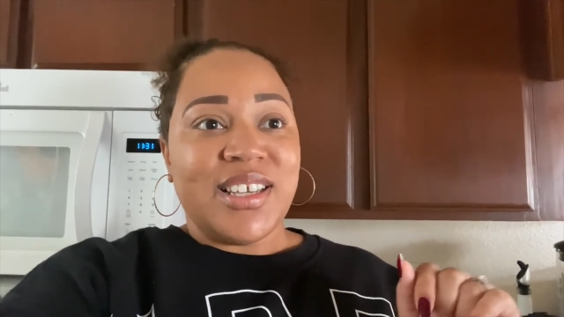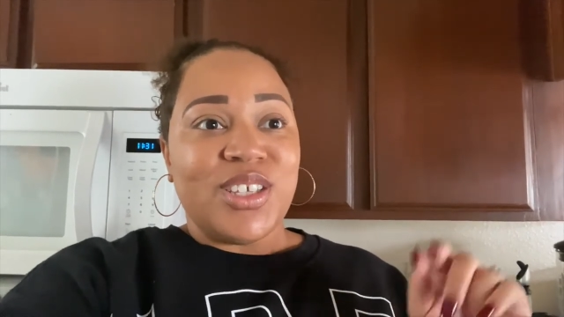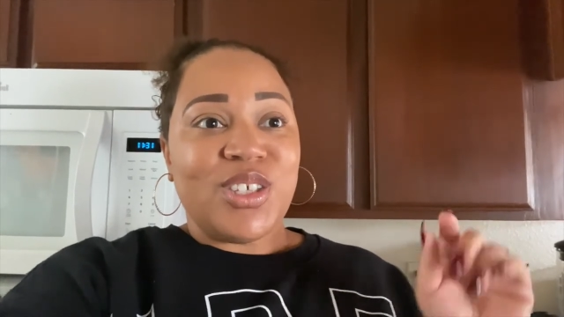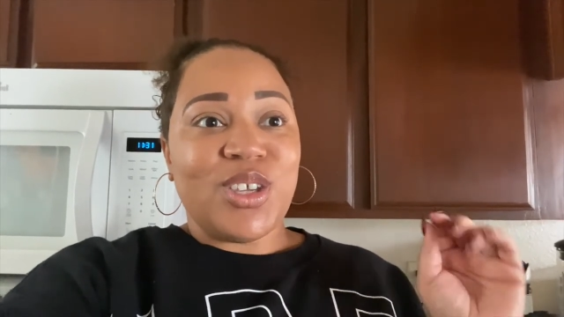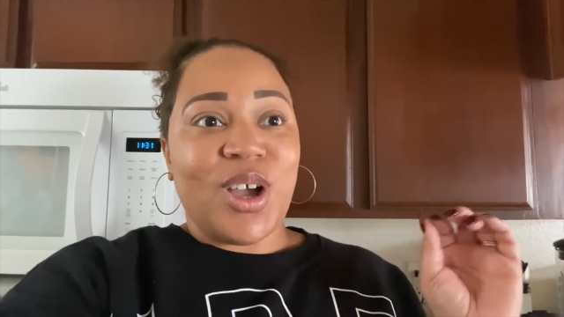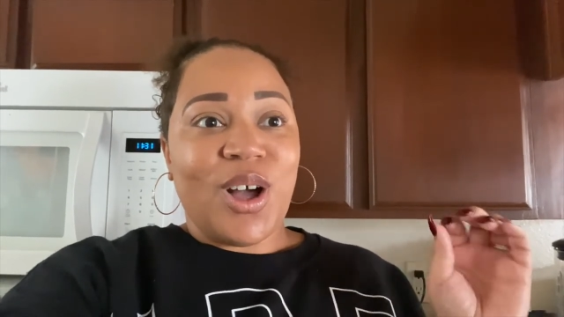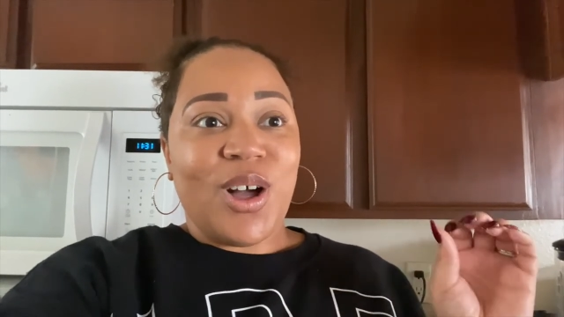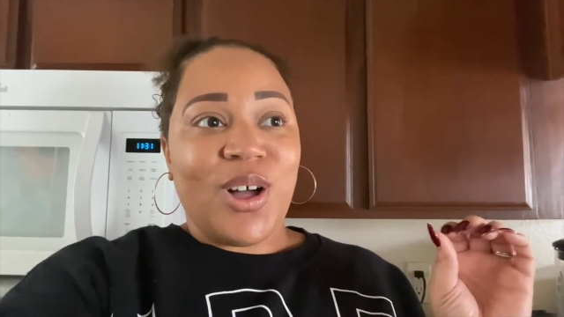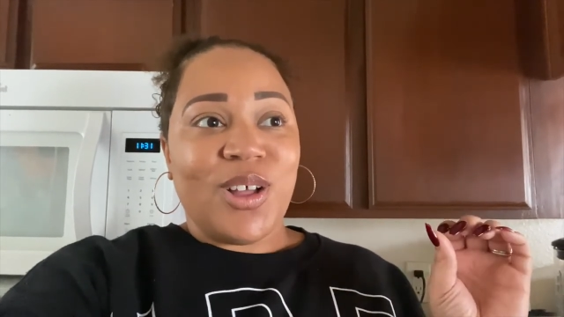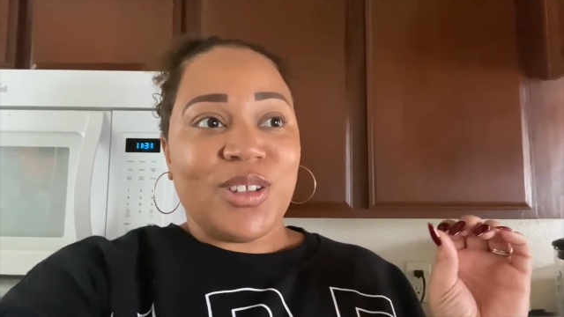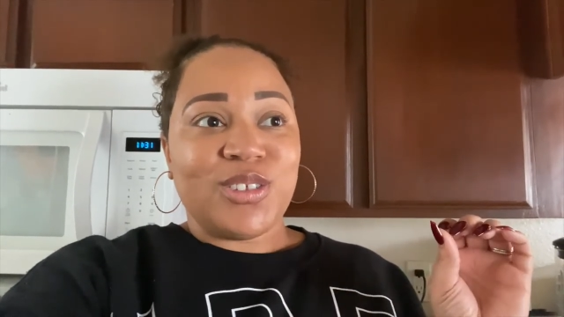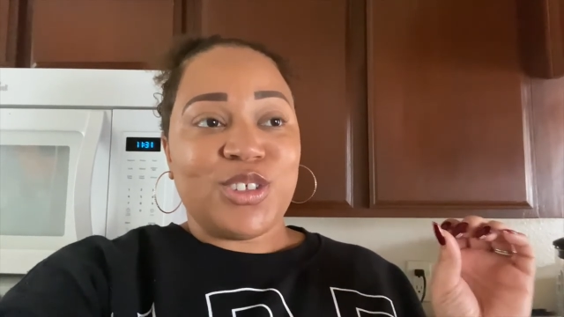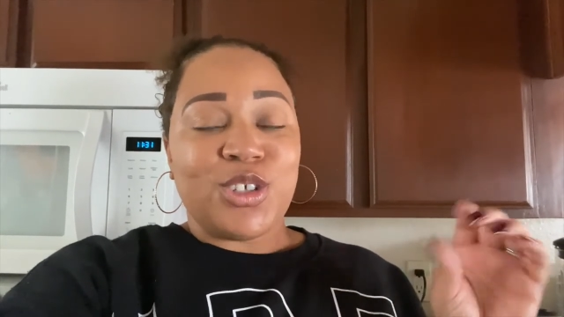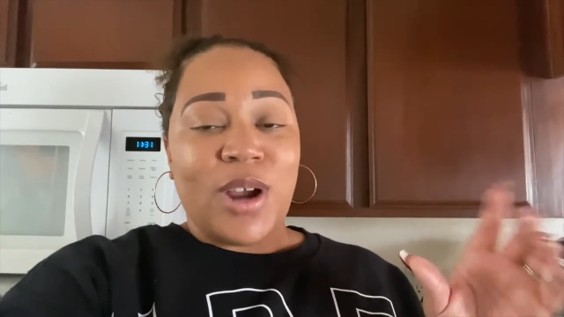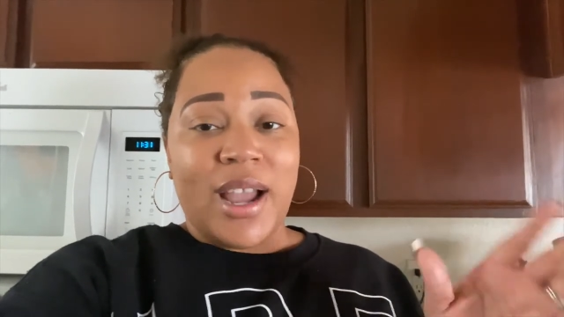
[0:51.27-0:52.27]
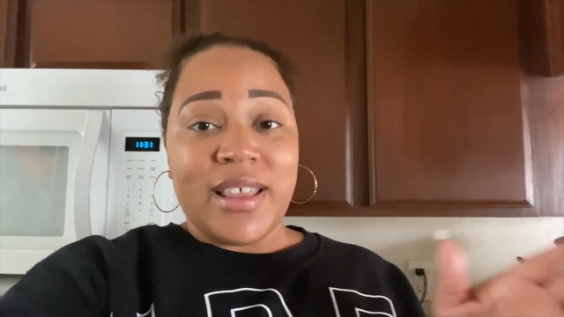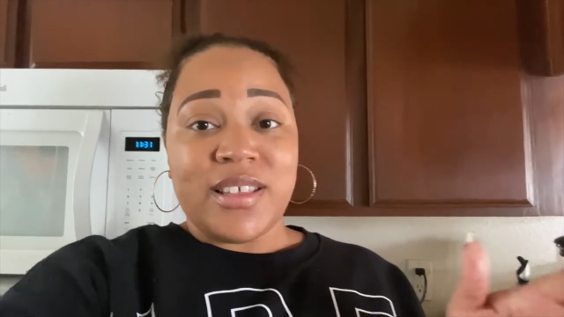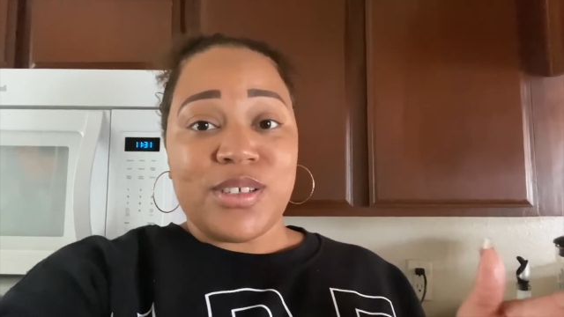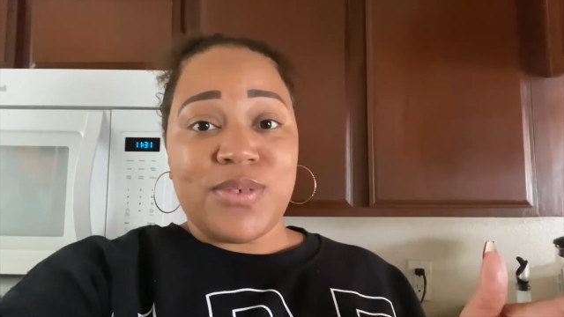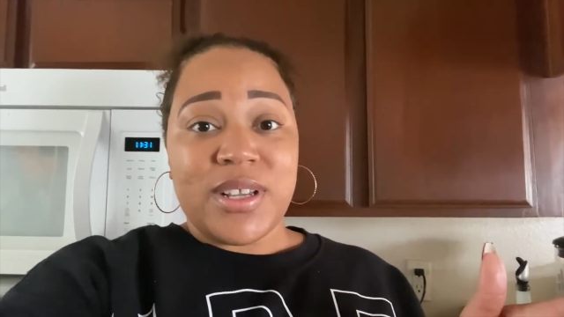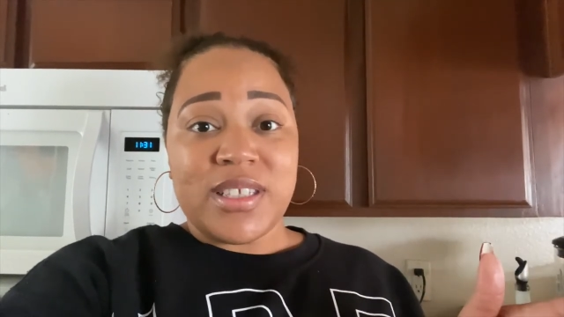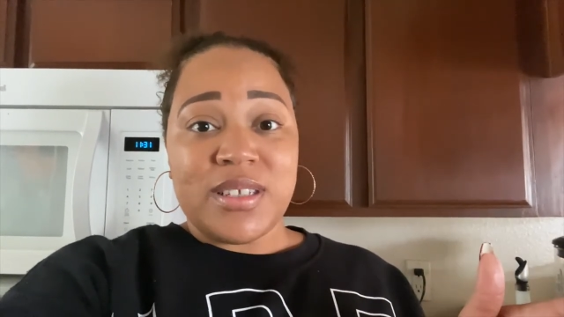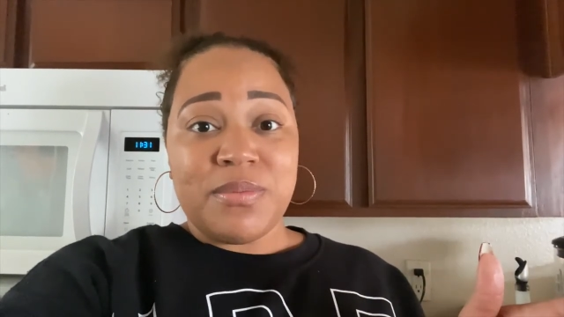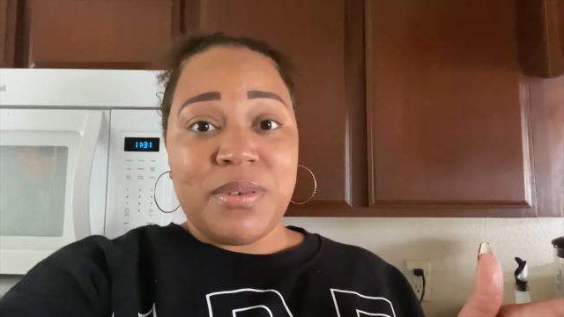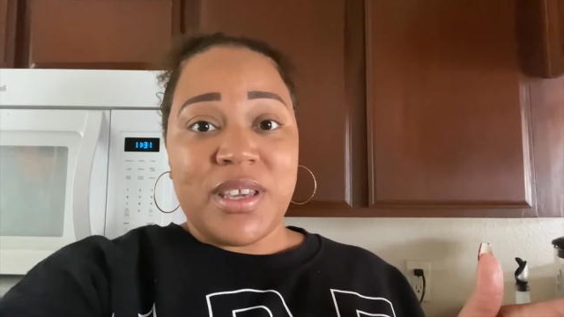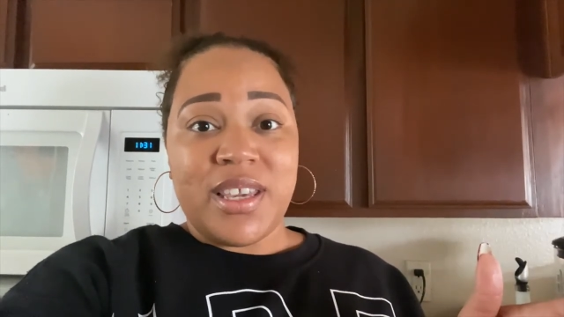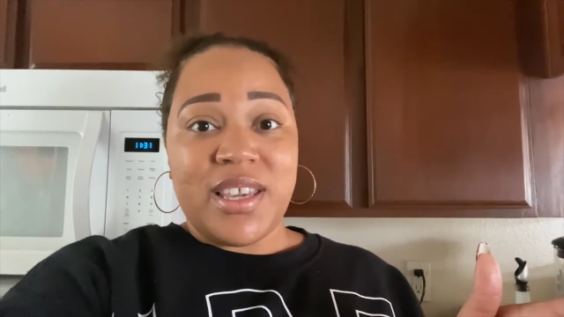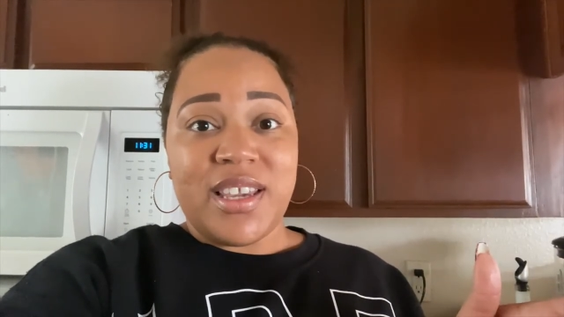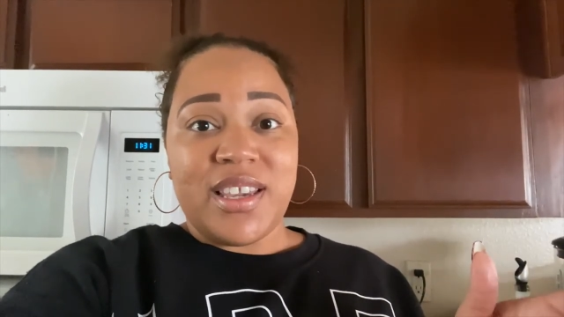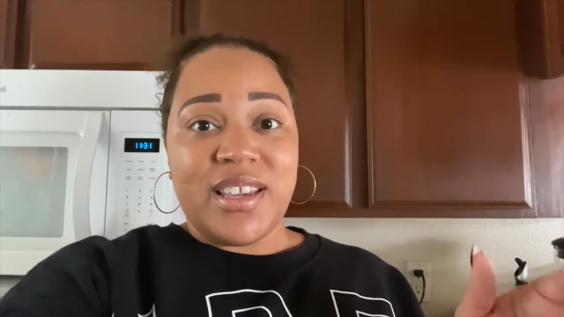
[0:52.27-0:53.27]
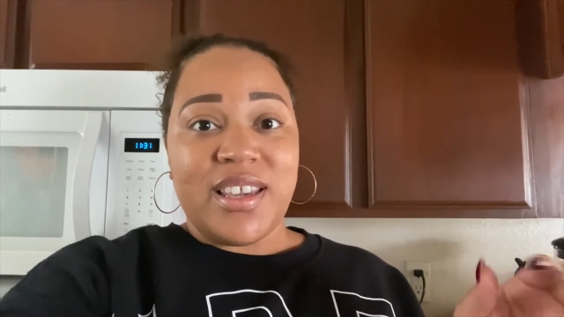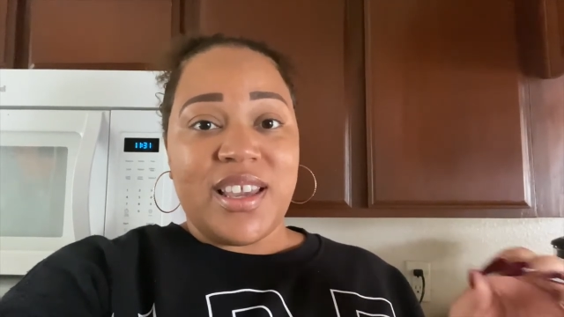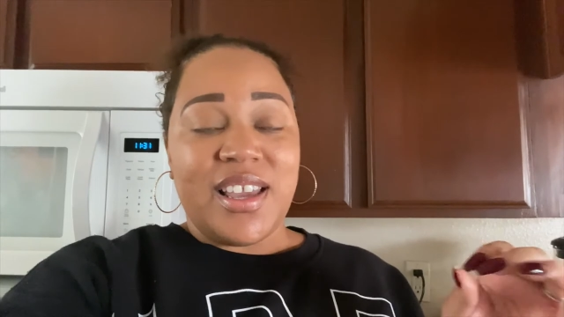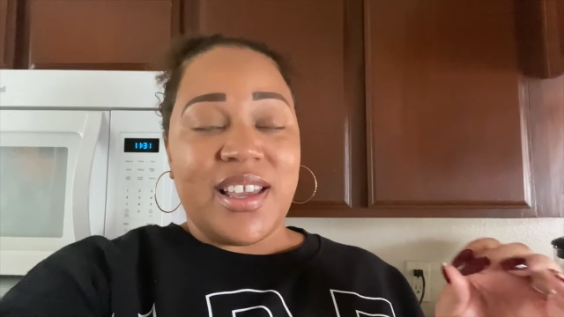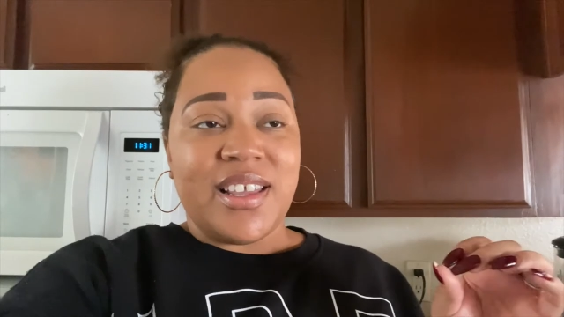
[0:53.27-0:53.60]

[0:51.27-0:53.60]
y'all try this recipe.